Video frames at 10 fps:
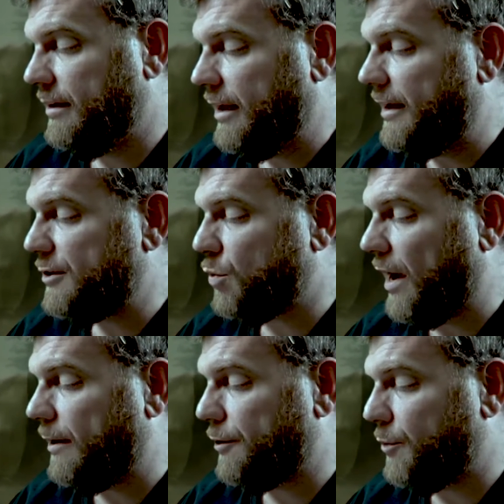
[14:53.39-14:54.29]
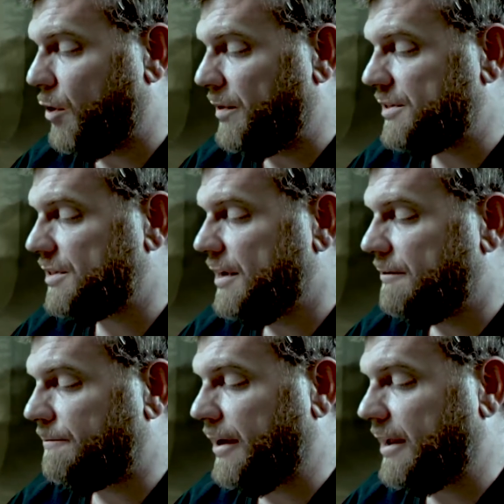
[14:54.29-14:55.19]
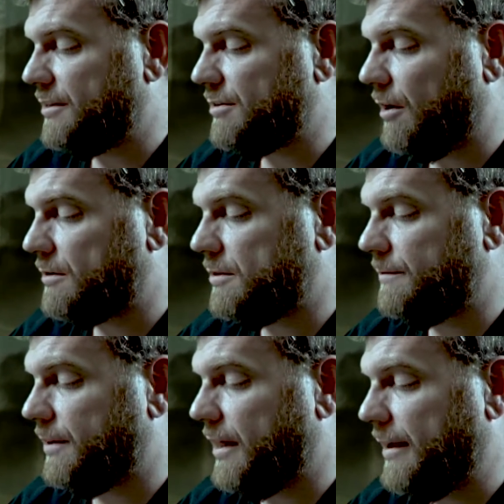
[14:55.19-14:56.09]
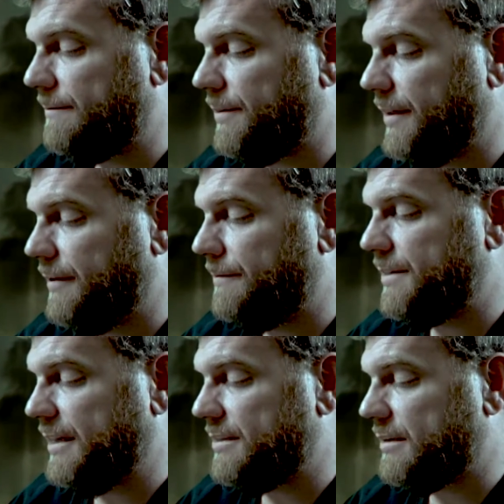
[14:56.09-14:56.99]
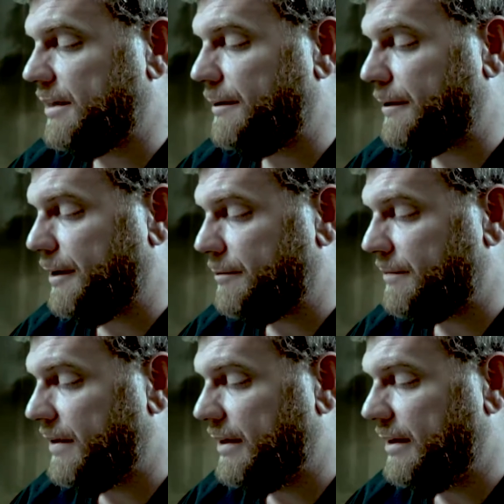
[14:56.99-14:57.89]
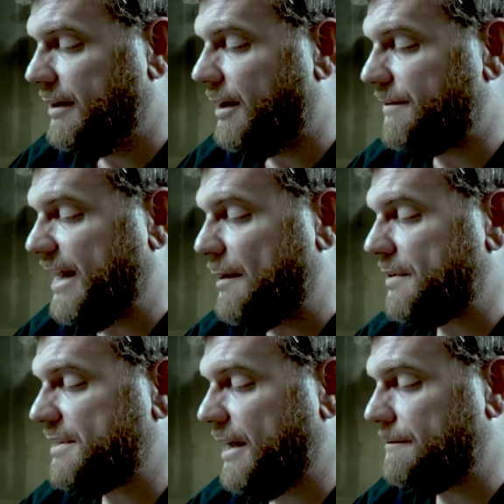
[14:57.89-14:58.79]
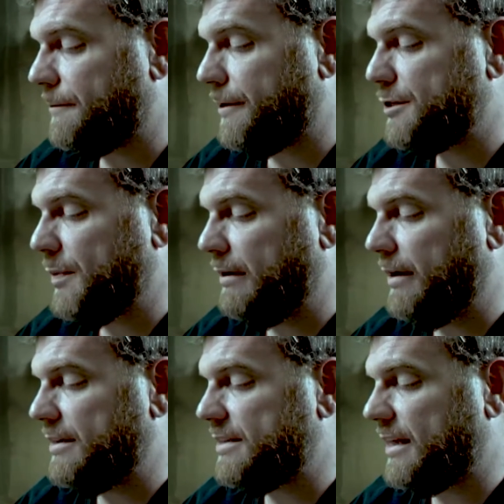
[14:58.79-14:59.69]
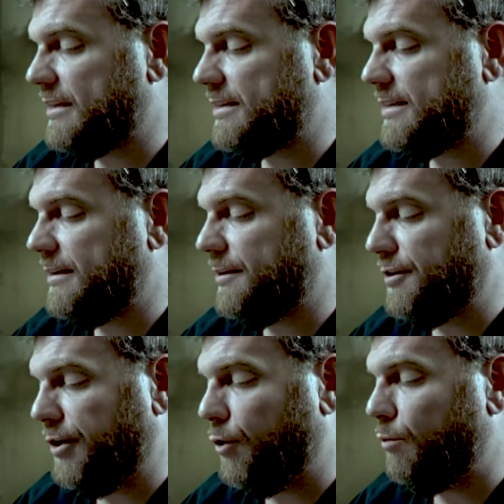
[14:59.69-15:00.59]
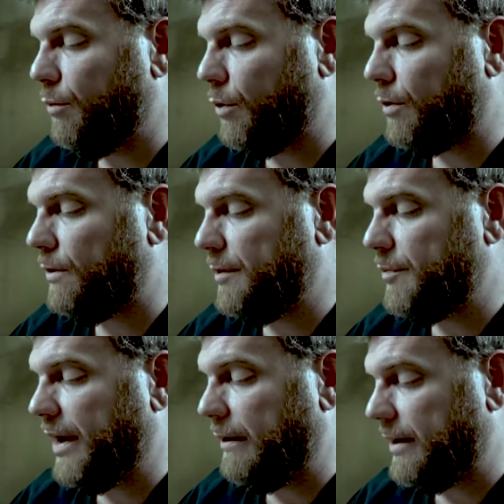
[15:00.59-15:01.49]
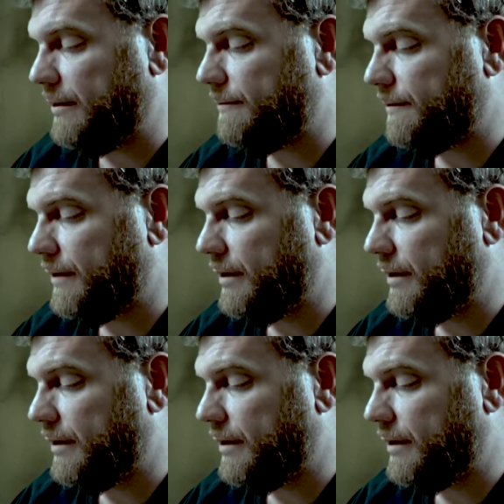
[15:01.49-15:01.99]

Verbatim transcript: In his wilder moments, Frank had talked of a life lived in delirium, of an appetite for experience that conceded no moral imperative.